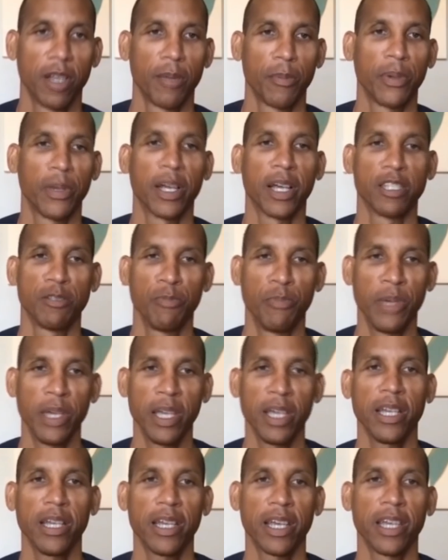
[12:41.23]
because
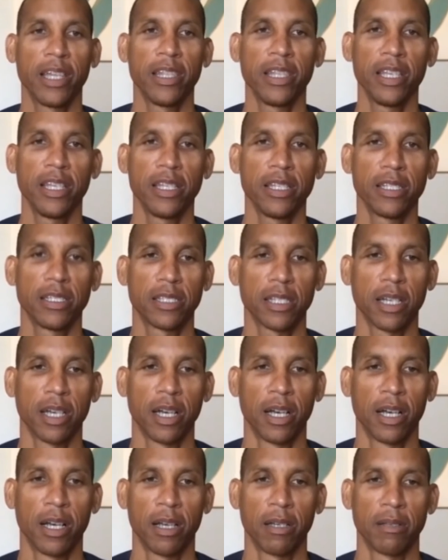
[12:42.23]
being in these
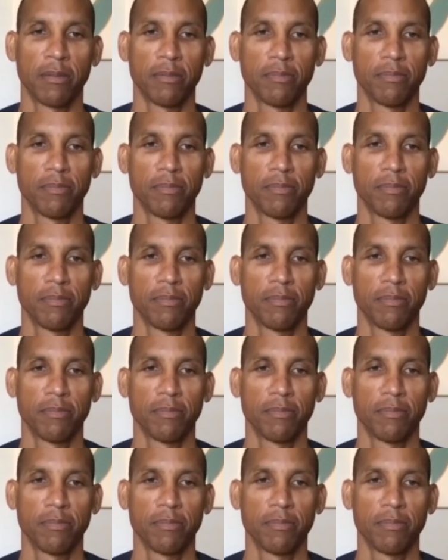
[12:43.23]
uh,